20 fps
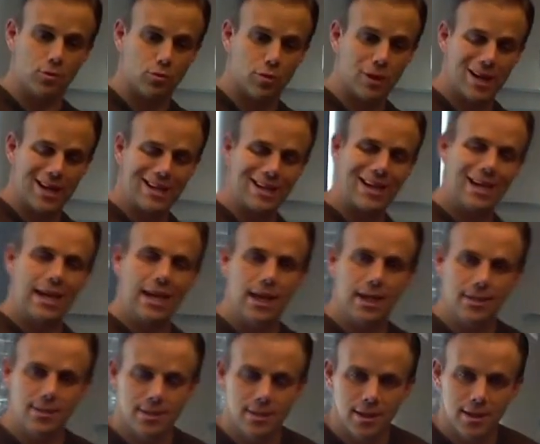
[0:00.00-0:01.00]
great
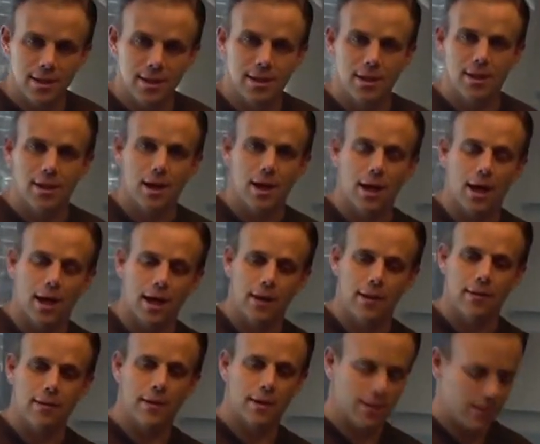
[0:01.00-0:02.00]
kit
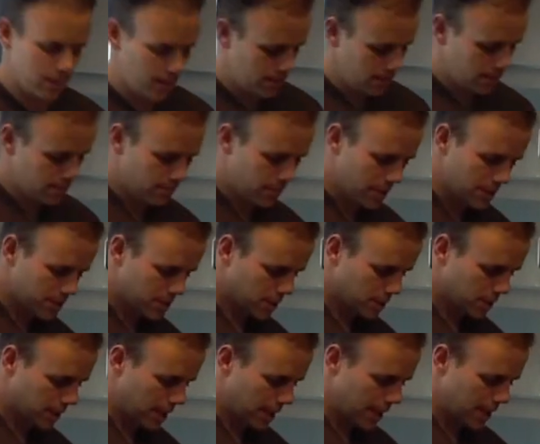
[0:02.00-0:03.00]
that
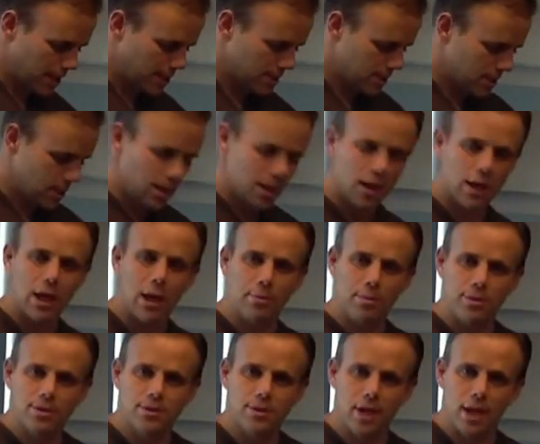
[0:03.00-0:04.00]
basically has a
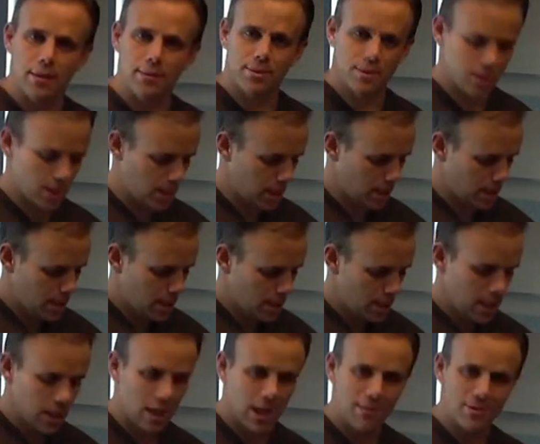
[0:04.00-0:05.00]
couple steps.
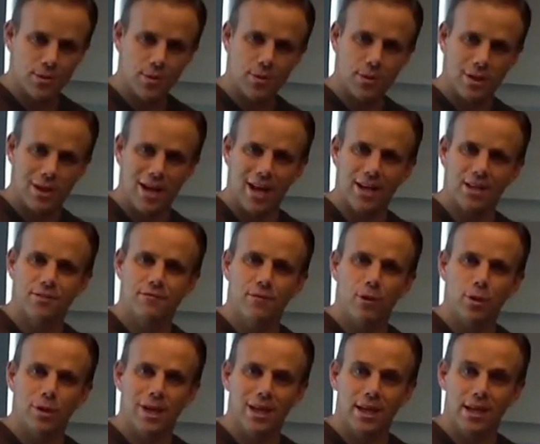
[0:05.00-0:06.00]
It comes with an
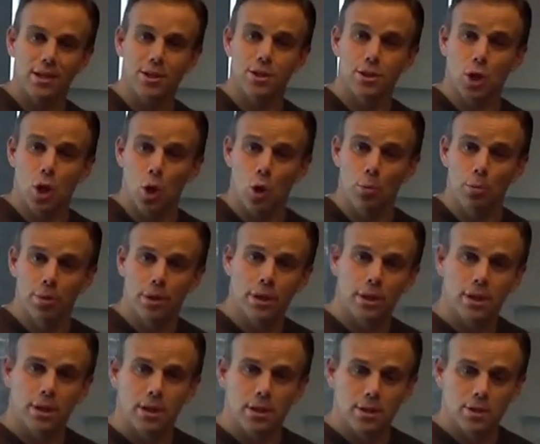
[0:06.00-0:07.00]
exfoliating soap.
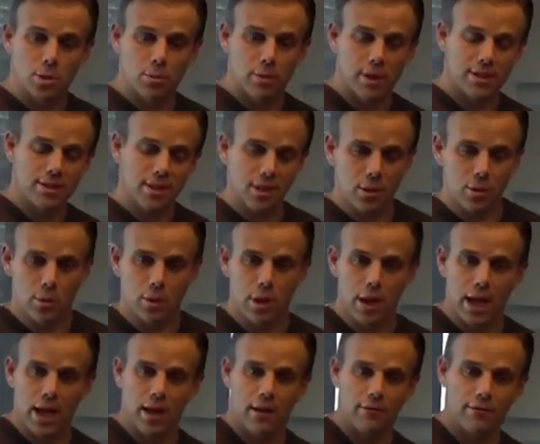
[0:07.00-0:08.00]
So basically we'll
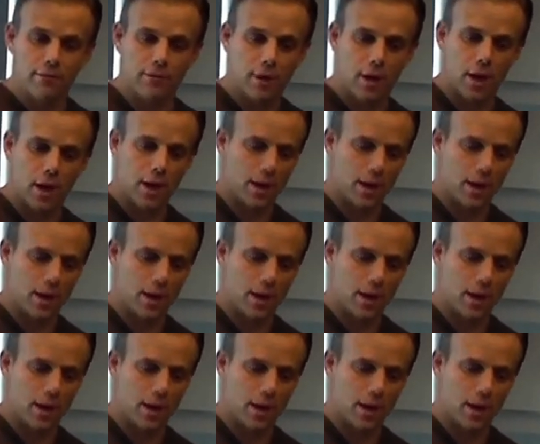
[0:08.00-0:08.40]
have